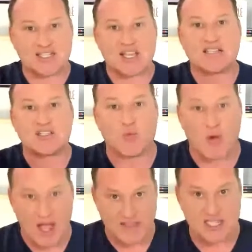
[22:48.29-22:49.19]
as to why
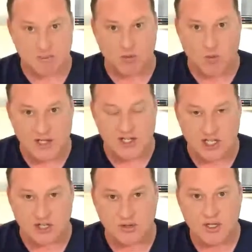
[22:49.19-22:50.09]
they should be watching
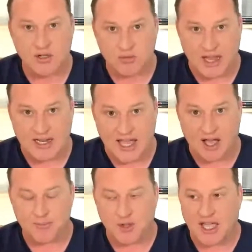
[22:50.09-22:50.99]
you right now,
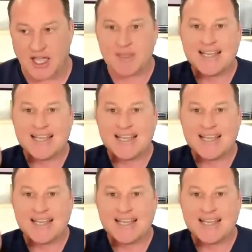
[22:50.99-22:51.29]
okay?